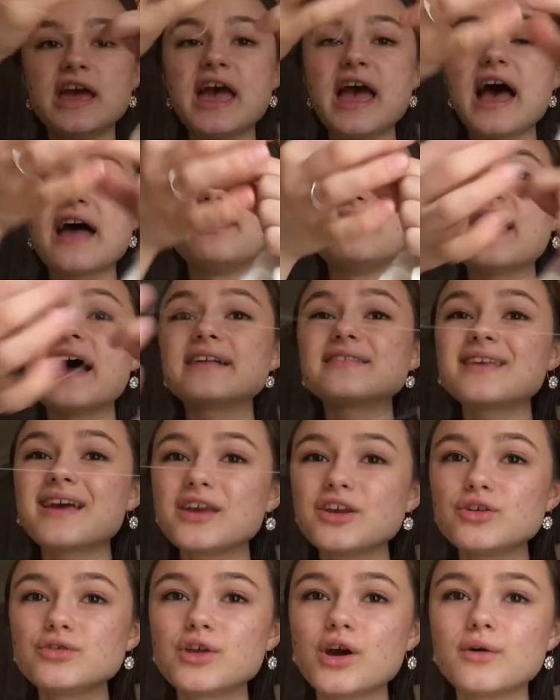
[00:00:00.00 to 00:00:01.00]
and that's how
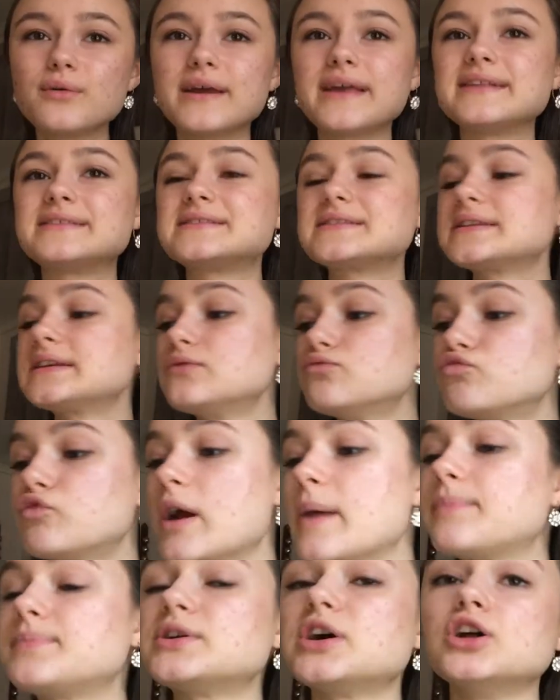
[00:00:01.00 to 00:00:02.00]
you know it's
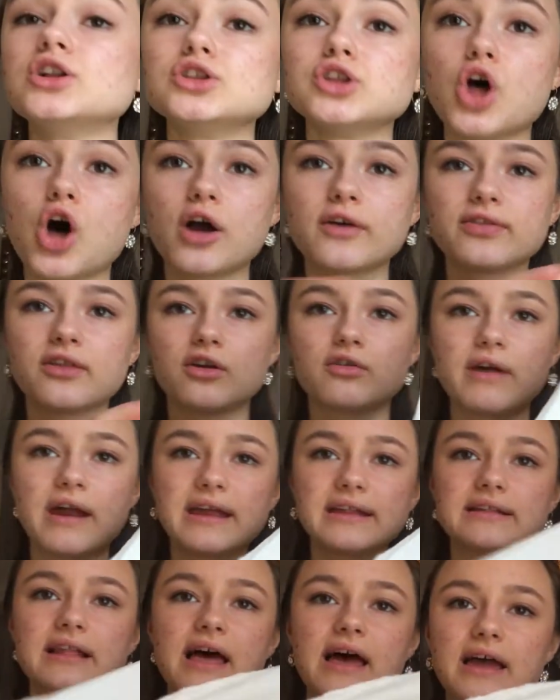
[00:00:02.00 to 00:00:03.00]
ripped along the
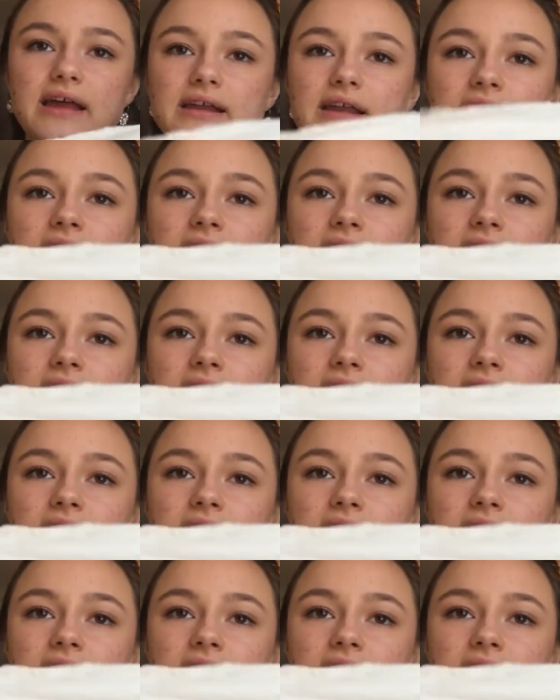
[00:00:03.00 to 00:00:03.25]
grain line.